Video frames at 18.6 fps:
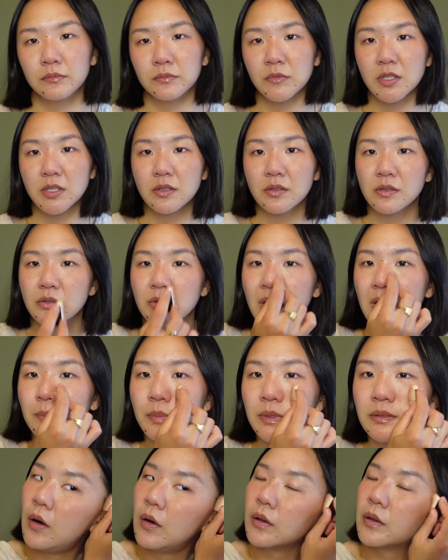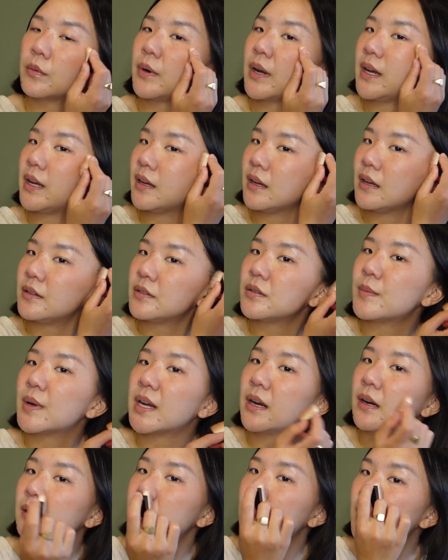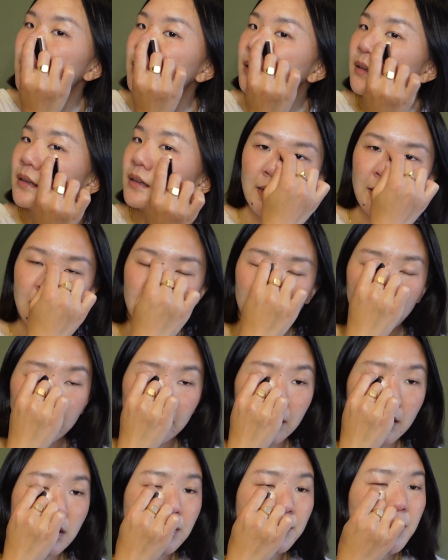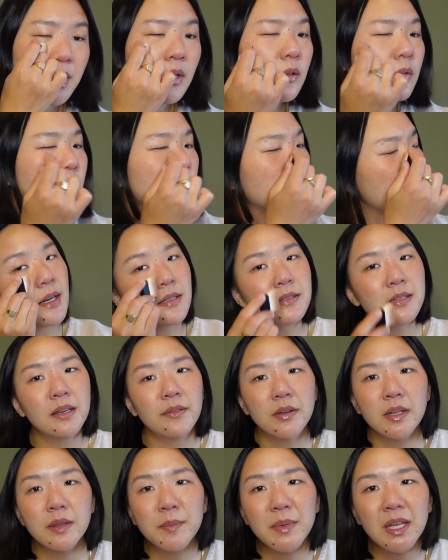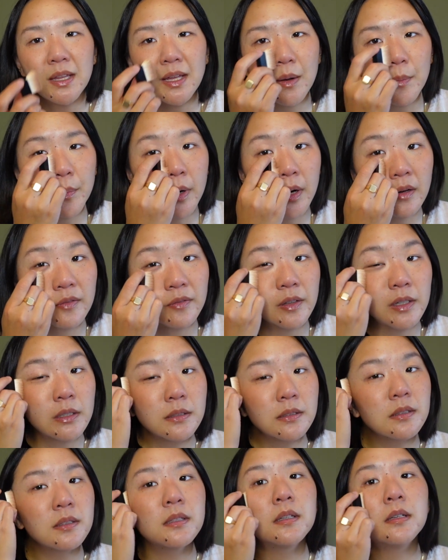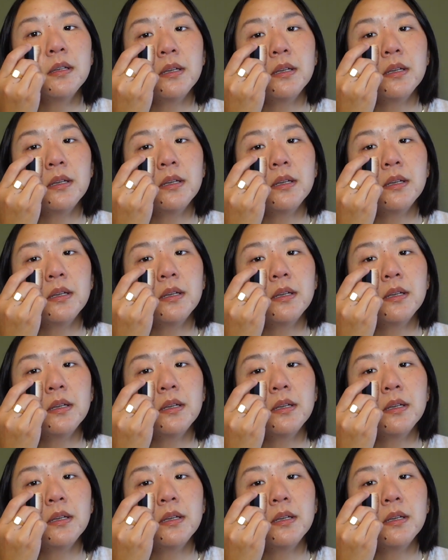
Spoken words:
Just a stripe all the way into my hairline and then across my nose. And it's giving me that perfect